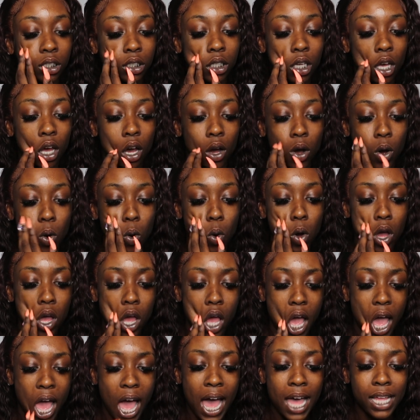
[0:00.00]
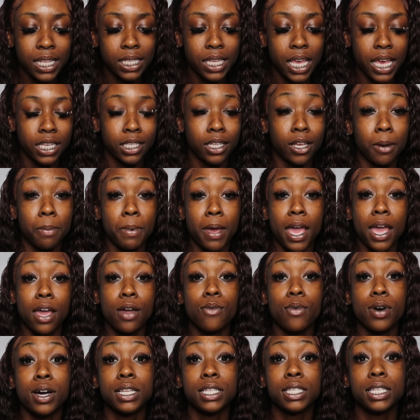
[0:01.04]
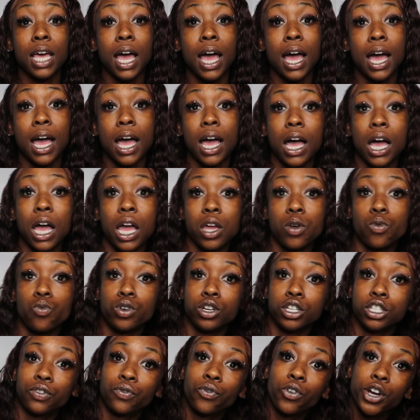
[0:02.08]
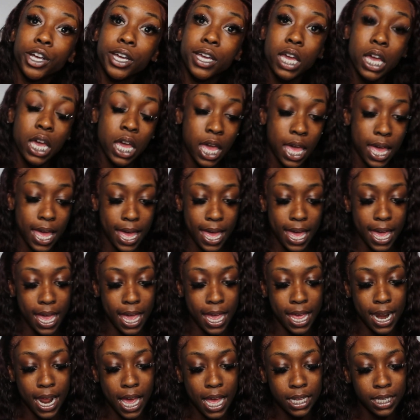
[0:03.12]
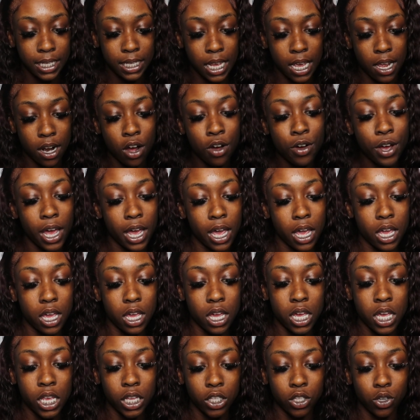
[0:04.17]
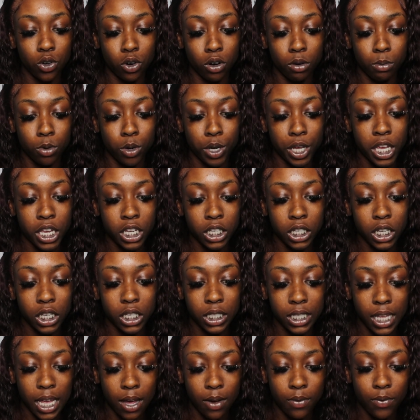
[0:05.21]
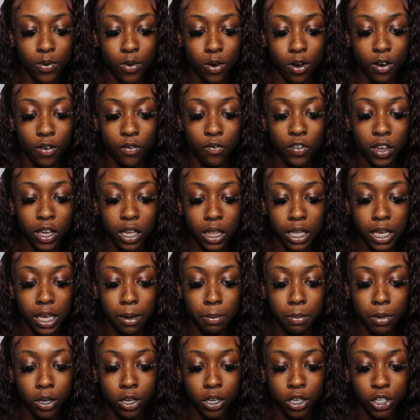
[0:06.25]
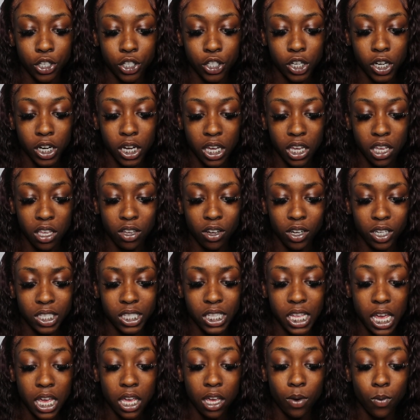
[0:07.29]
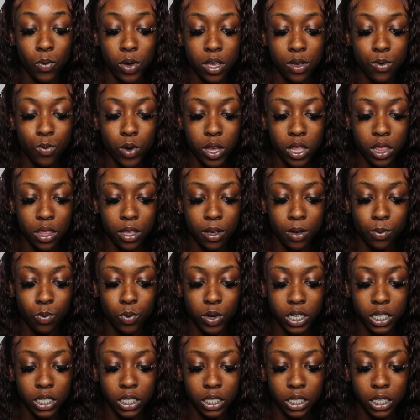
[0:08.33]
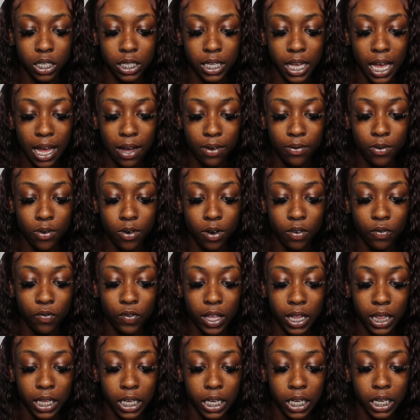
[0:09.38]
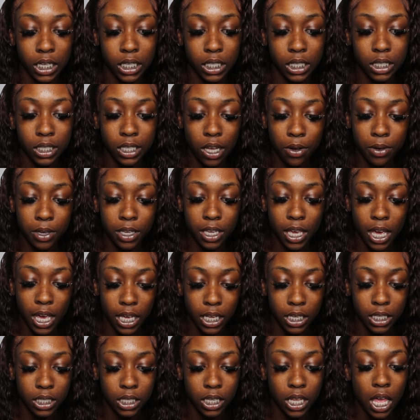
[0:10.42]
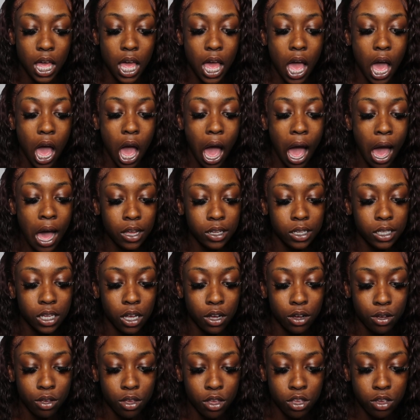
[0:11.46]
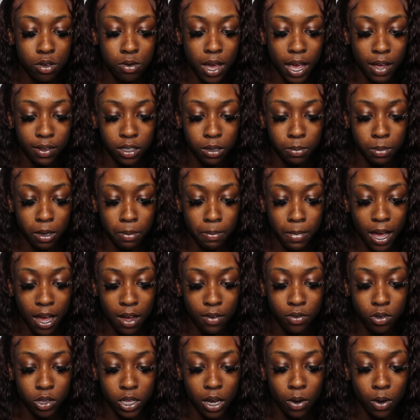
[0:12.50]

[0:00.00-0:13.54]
so i text her back once i was free and I said, okay, it's normal. It's just time for a fill-in because you're in your second week with them, which is the time for a fill-in. So yes, also you have to be mindful